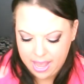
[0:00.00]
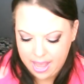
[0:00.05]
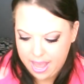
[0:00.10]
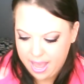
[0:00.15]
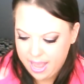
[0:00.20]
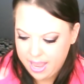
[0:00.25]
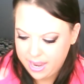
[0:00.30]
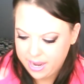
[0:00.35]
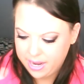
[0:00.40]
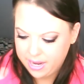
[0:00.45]

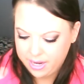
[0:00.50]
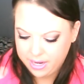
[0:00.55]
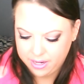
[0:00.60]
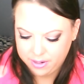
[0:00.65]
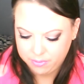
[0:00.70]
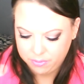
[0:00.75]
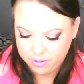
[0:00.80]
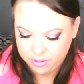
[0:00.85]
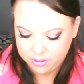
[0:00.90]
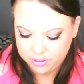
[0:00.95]
I
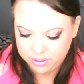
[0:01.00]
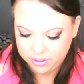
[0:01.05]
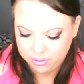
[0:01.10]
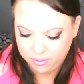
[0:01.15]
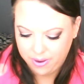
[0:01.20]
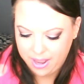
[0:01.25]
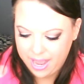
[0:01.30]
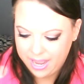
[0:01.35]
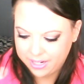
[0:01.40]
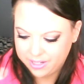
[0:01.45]
will
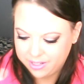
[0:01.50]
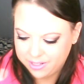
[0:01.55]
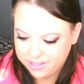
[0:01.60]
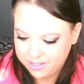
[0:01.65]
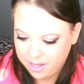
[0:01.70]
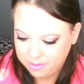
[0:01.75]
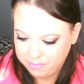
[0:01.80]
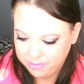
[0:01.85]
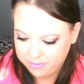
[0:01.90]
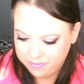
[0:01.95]
swatch
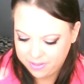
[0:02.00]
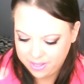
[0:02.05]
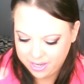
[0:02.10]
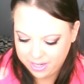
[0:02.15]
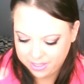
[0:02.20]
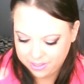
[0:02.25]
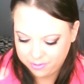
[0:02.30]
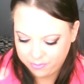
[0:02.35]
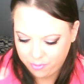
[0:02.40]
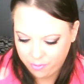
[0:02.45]
some of
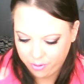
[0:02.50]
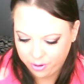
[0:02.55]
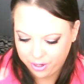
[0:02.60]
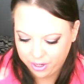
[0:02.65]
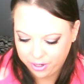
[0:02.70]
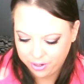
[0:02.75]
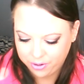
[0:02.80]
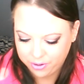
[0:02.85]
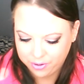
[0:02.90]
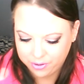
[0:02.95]
these for
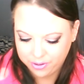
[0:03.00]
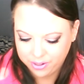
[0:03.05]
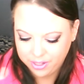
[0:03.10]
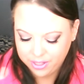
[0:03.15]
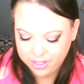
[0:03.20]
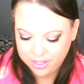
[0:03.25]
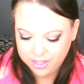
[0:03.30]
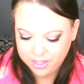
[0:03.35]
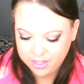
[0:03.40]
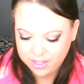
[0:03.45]
you
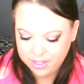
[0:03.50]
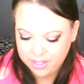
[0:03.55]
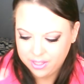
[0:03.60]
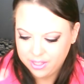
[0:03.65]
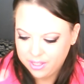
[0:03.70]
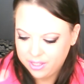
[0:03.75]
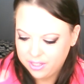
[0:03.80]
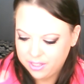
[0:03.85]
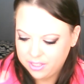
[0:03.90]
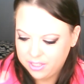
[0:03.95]

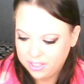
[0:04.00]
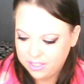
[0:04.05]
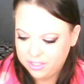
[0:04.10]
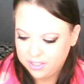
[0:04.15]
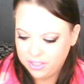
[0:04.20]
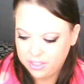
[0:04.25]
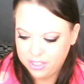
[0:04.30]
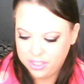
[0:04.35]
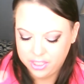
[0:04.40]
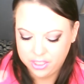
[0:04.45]
just
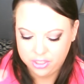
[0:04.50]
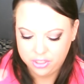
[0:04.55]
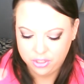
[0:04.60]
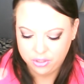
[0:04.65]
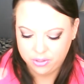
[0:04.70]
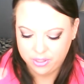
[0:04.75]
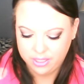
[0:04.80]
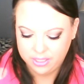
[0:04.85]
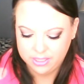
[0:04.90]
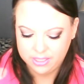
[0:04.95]
so that you
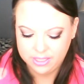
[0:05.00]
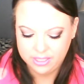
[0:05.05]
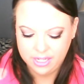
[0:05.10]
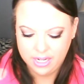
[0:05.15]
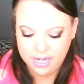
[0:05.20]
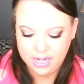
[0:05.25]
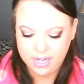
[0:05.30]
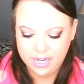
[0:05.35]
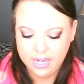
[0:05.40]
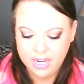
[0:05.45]
can
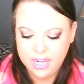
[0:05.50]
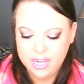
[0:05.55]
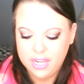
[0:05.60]
see.